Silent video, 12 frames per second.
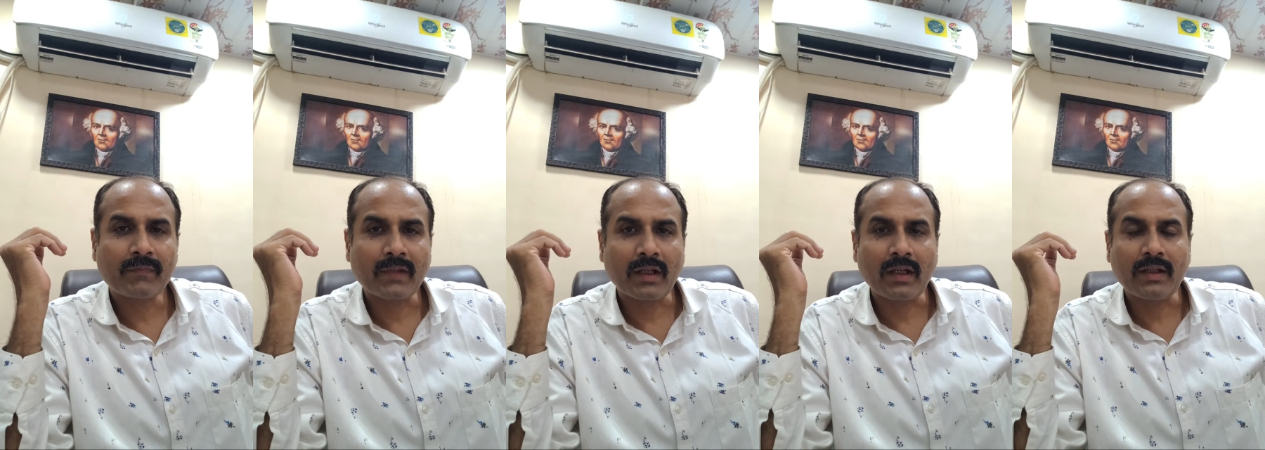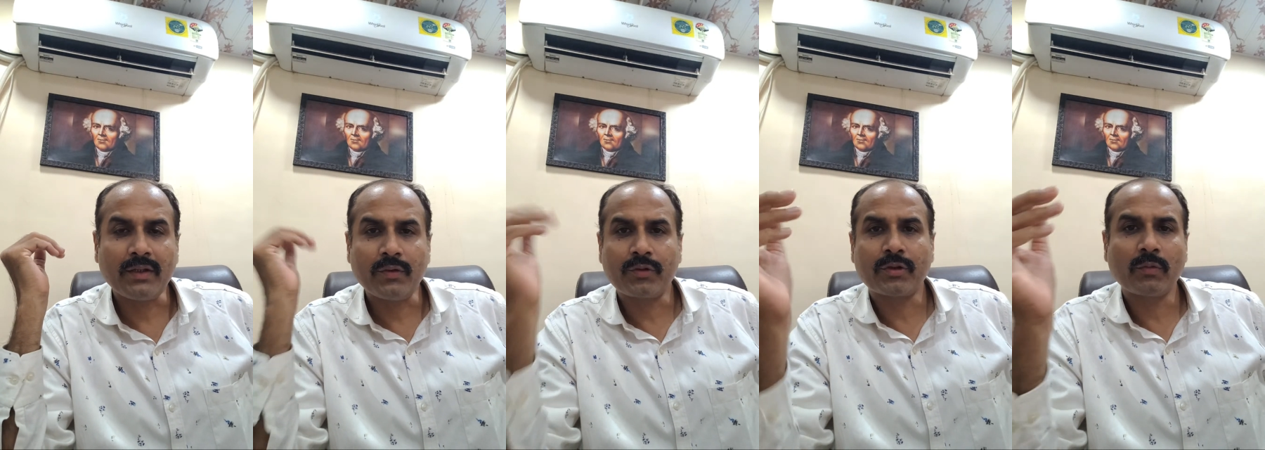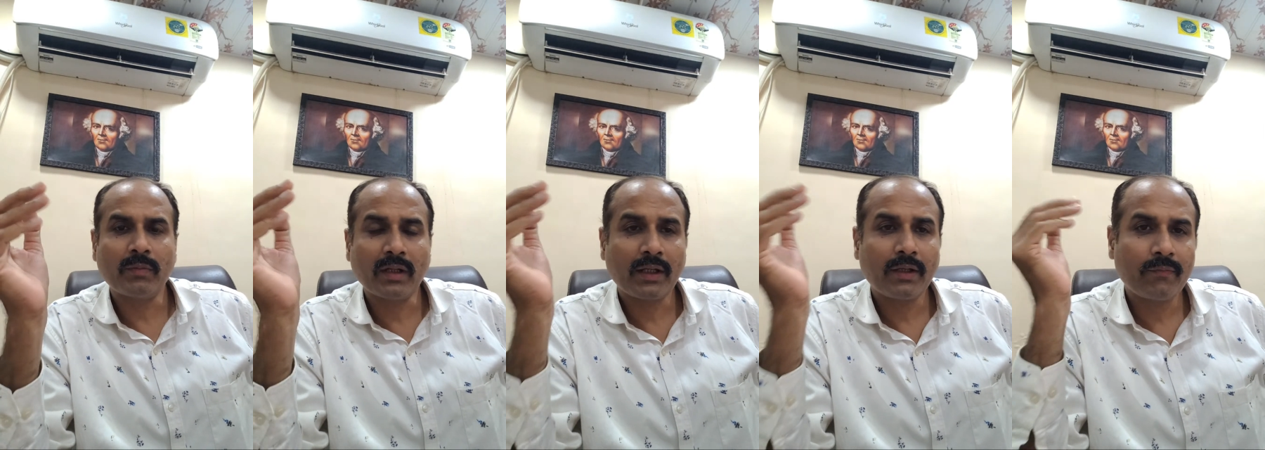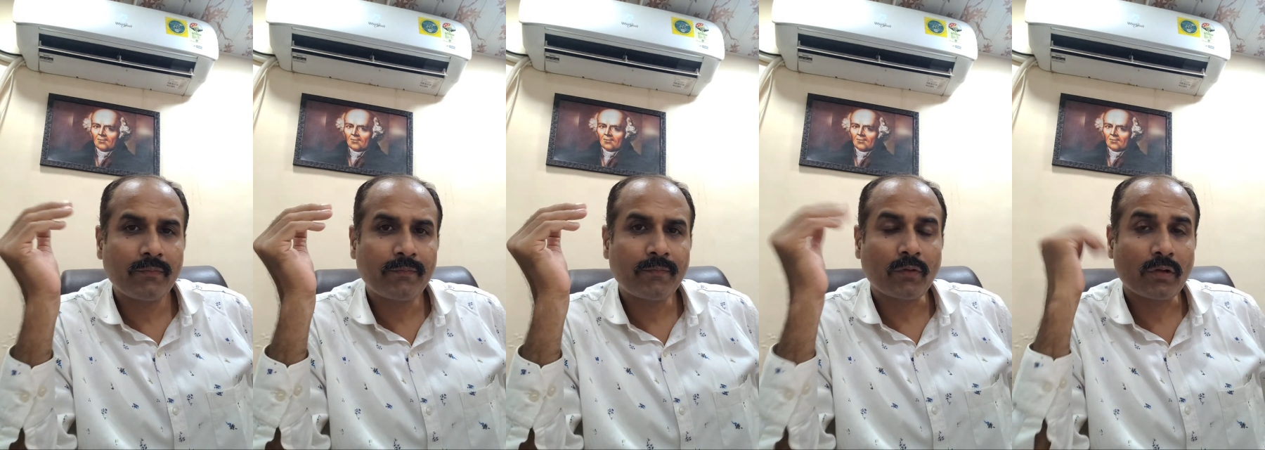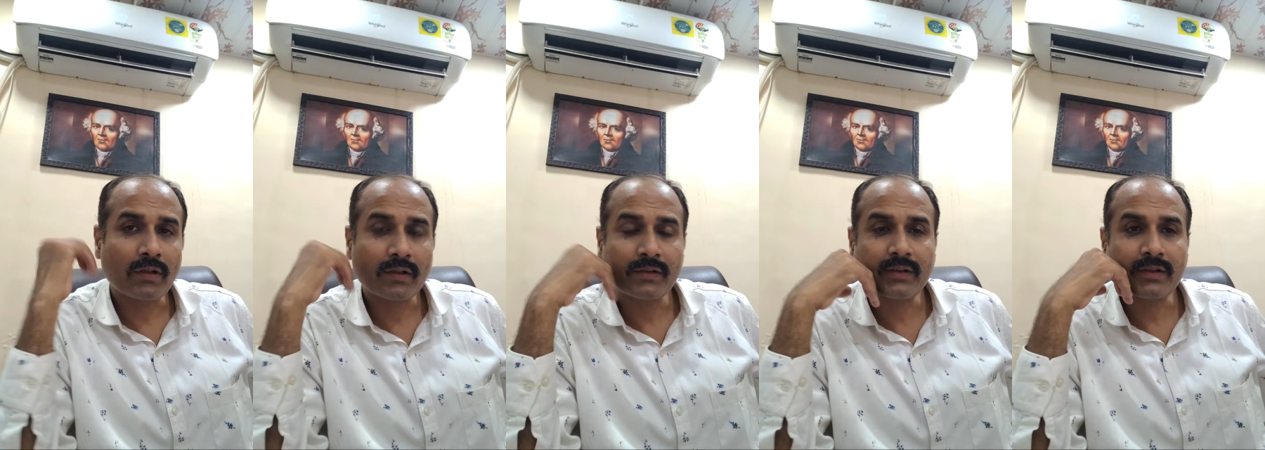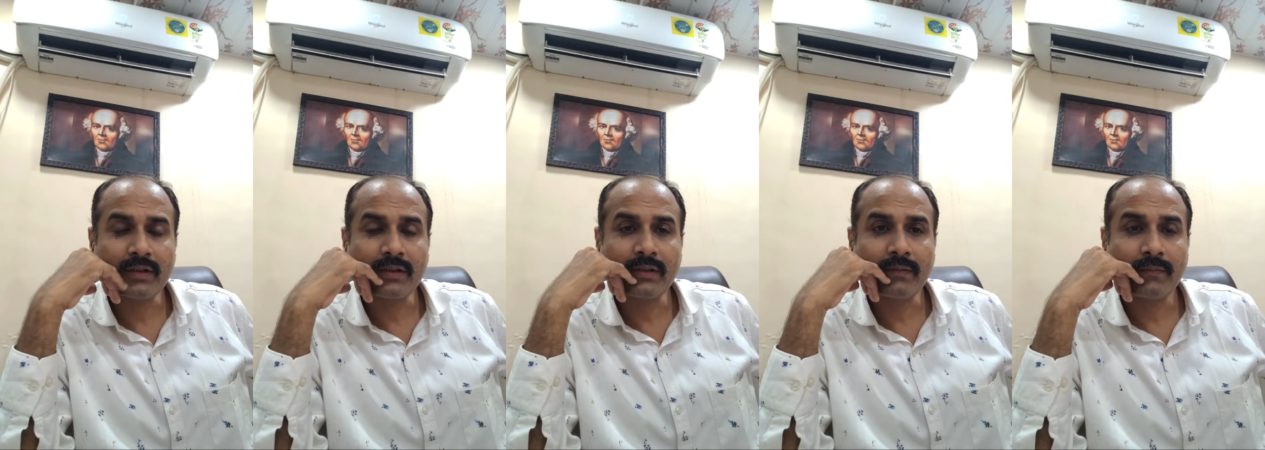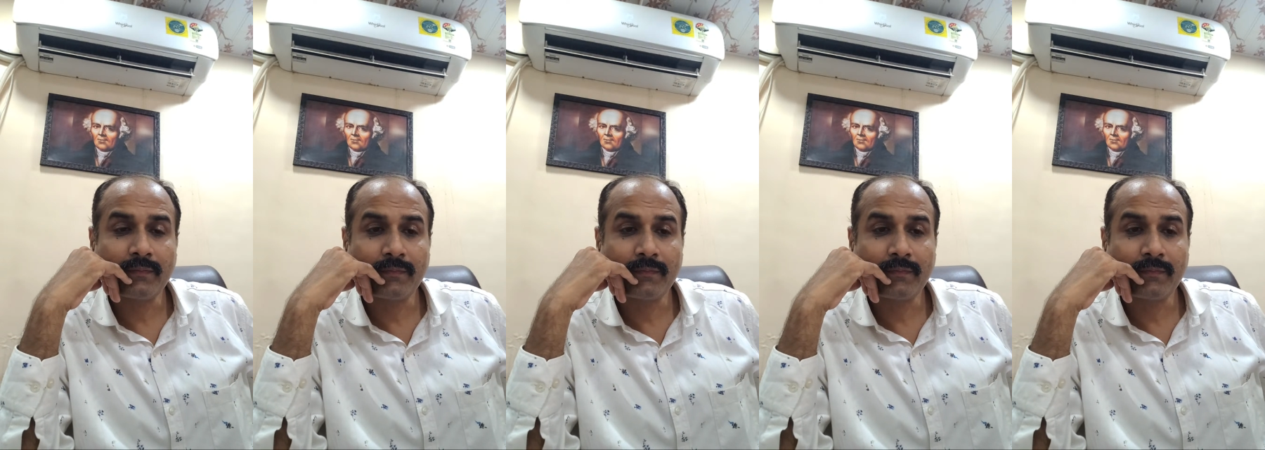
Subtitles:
and YouTube Live for the